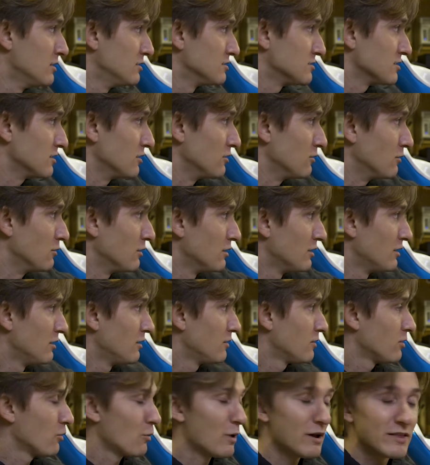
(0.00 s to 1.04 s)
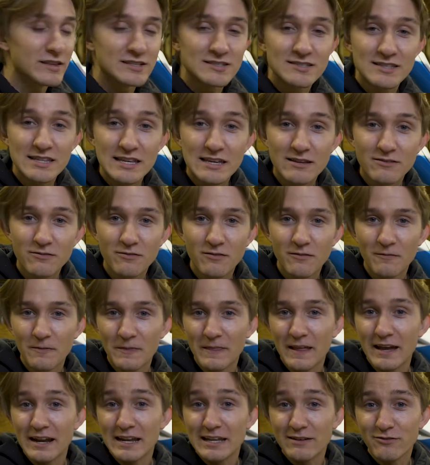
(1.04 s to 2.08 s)
So the way that Steve
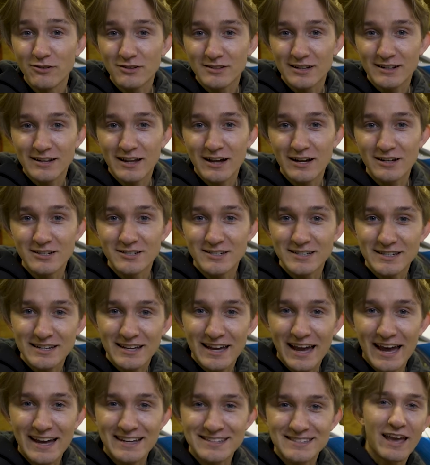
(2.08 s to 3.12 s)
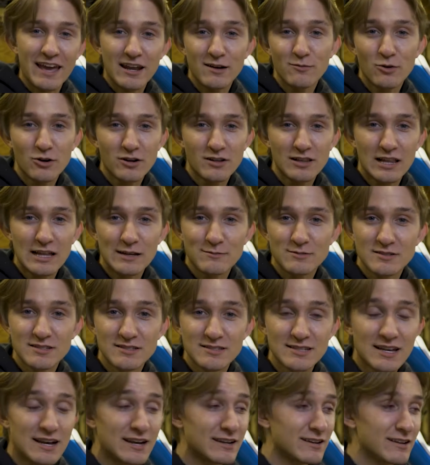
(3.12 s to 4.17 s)
at Eval Technology has handlebar clamps
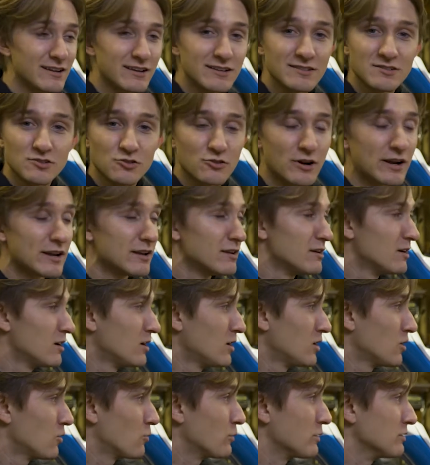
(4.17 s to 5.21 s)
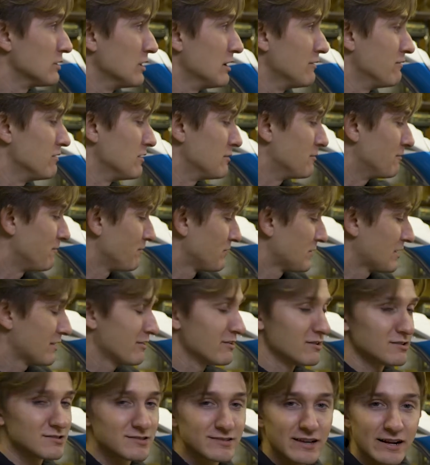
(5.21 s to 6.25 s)
designed is great. We love them.
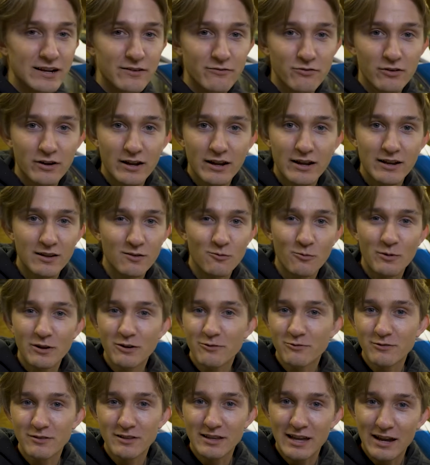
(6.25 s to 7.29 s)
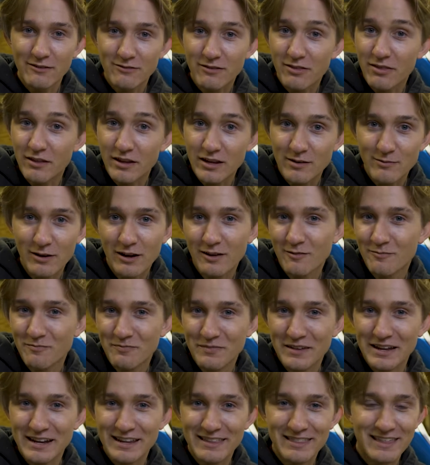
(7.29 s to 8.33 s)
They're a set it, forget it, and we don't really have to think about
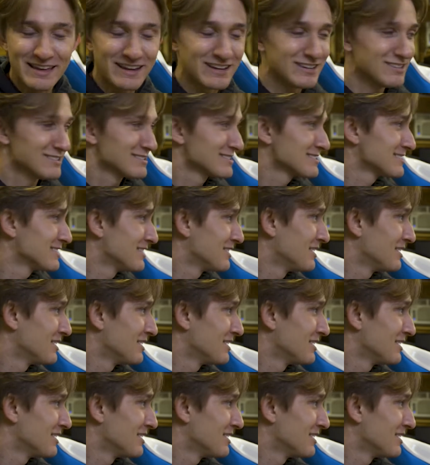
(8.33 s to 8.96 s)
anything else.